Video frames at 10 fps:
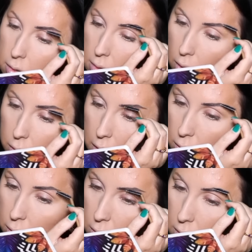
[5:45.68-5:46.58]
so
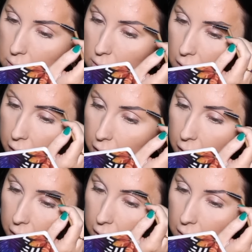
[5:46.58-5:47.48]
that they'll
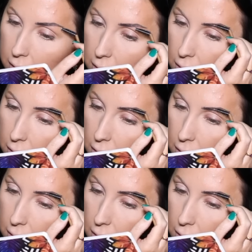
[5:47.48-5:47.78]
stay